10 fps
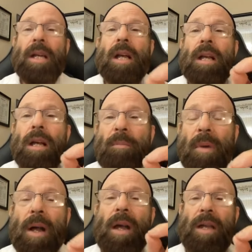
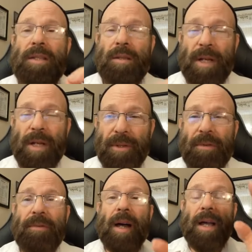Gamar Chatima Tova.
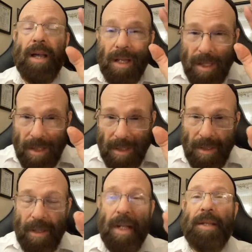All
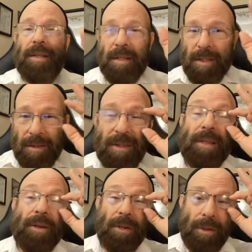right? It's a
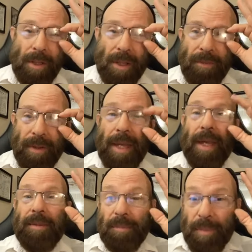little early for that,
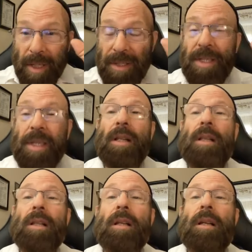but still,
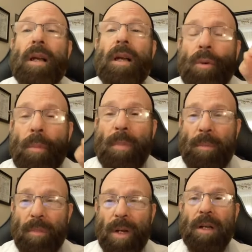
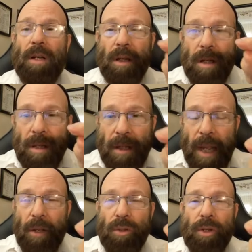remember,
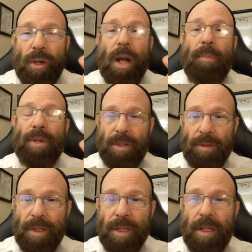now's your
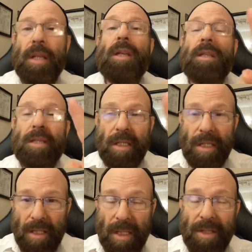opportunity to get
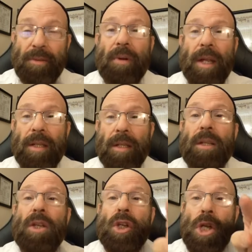things right.
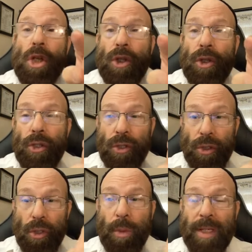
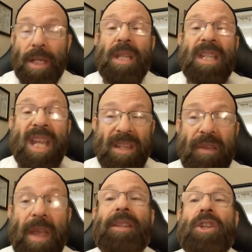Do it. Take
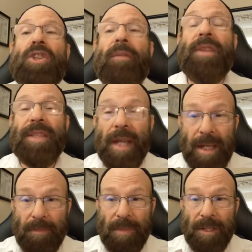advantage of the
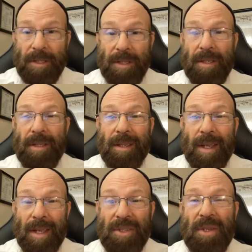times. I'll
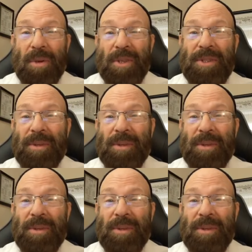see you all soon.